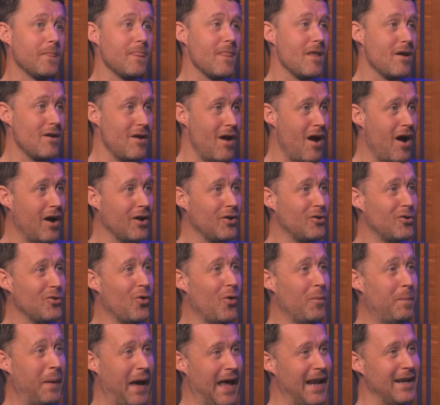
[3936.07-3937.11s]
Yeah, I'm going to go
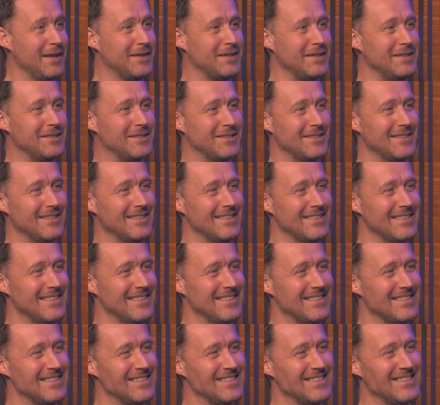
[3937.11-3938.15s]
penalties.
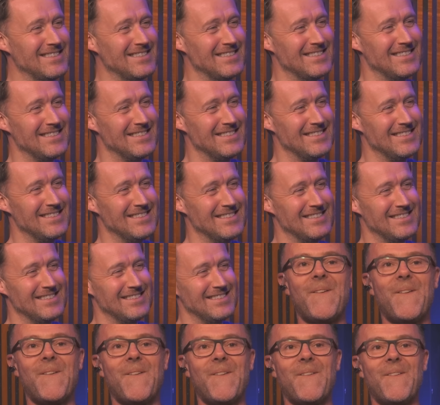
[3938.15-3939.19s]

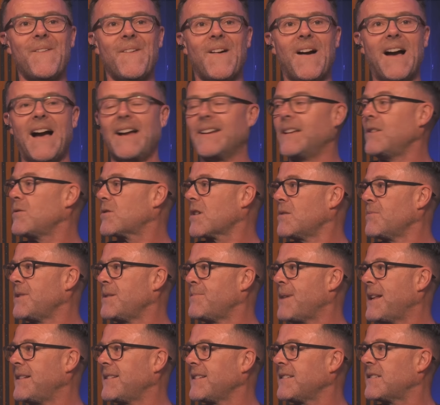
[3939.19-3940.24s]
Whoa. And who's going to win the
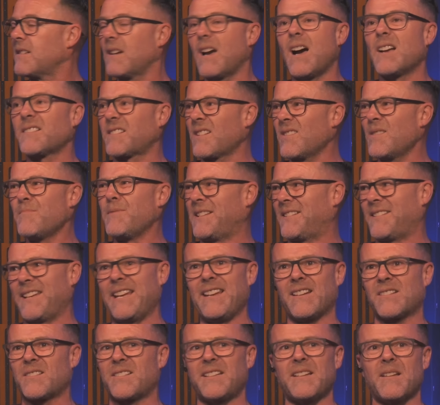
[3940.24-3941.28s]
penalties? Oh, it's going to be City.